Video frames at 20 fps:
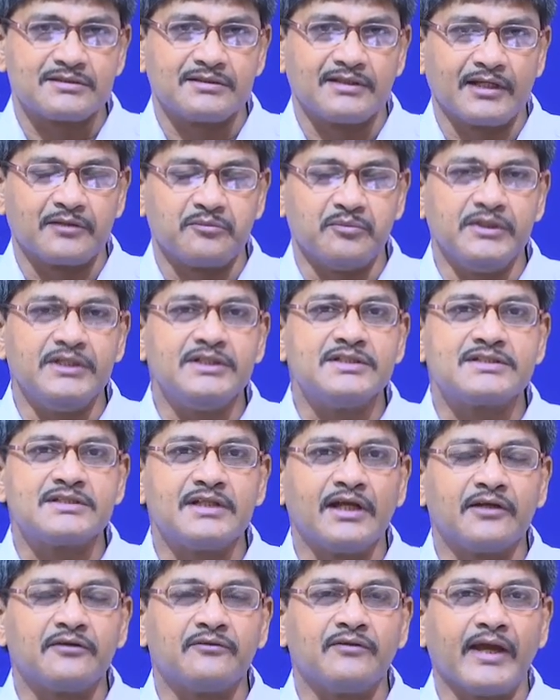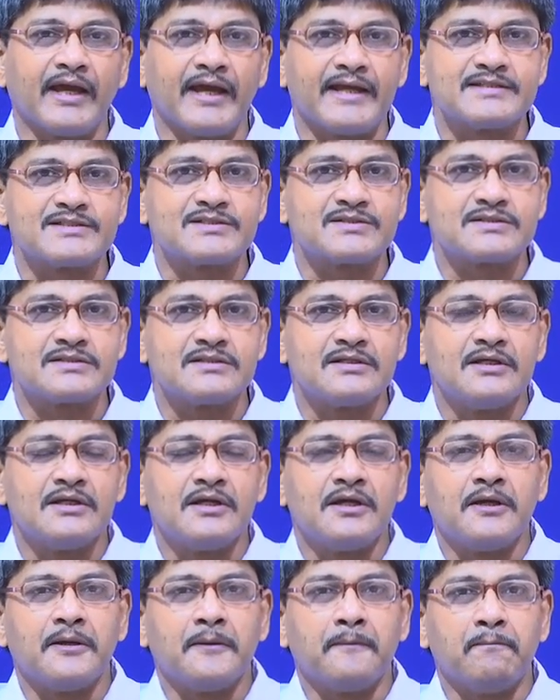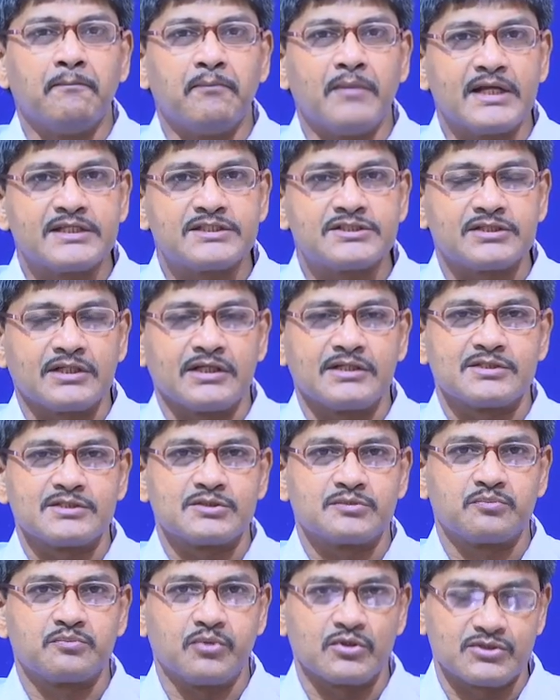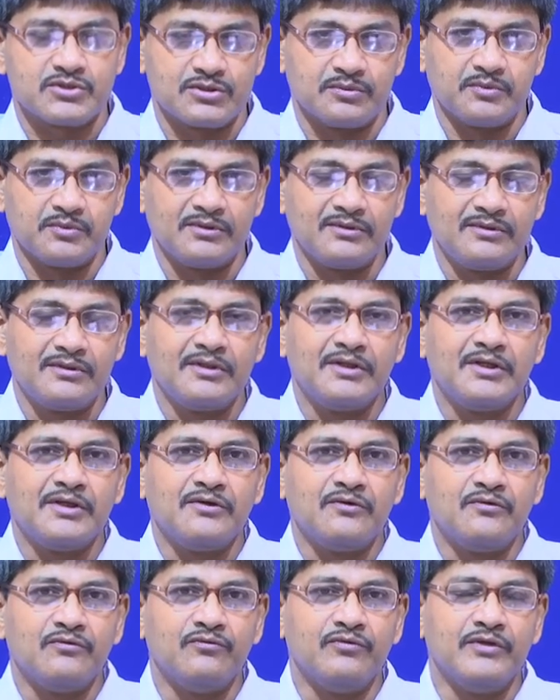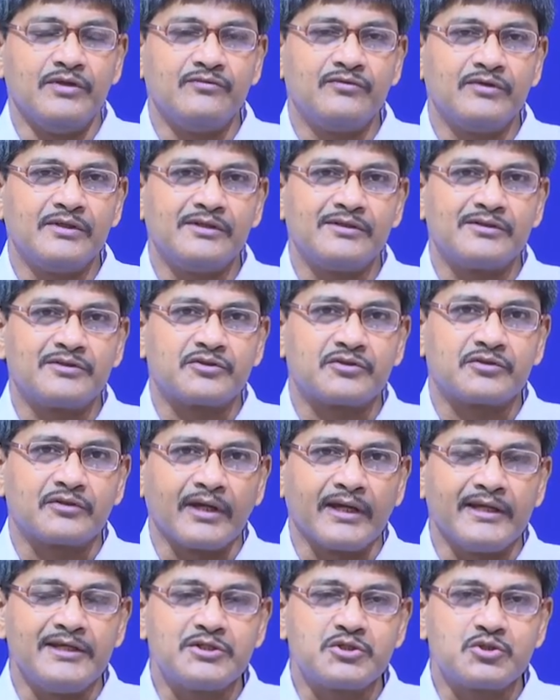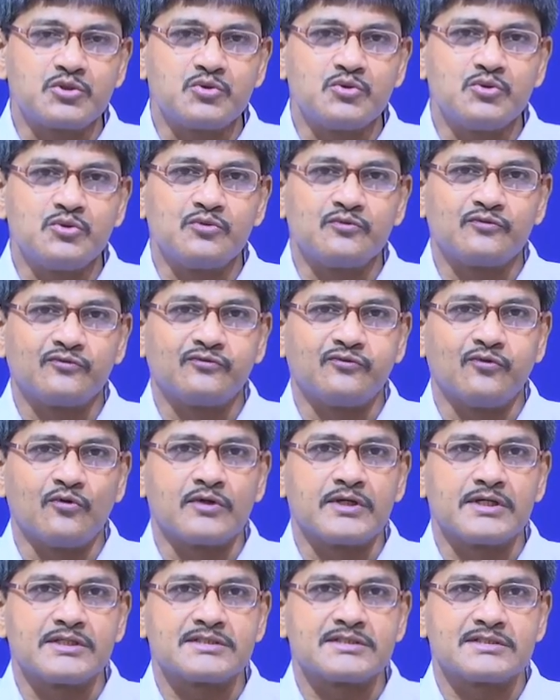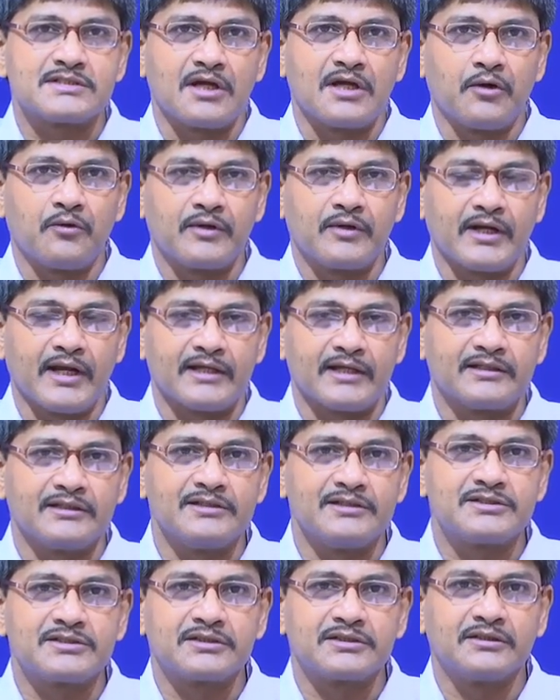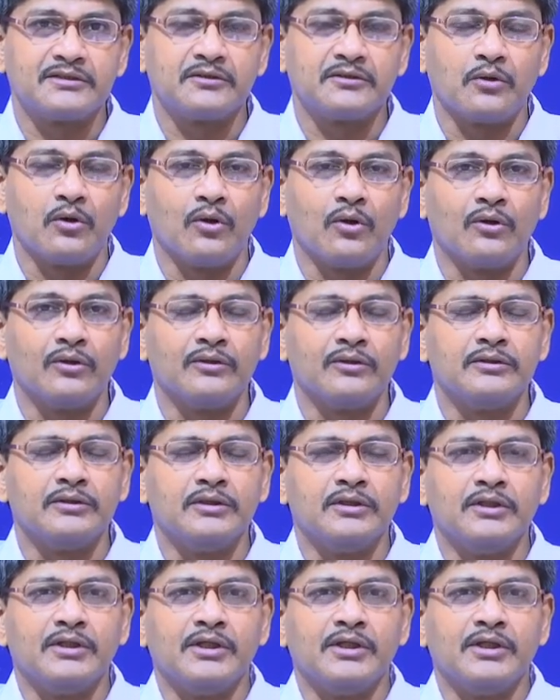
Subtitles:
That means that as much as possible we will try to focus our attention on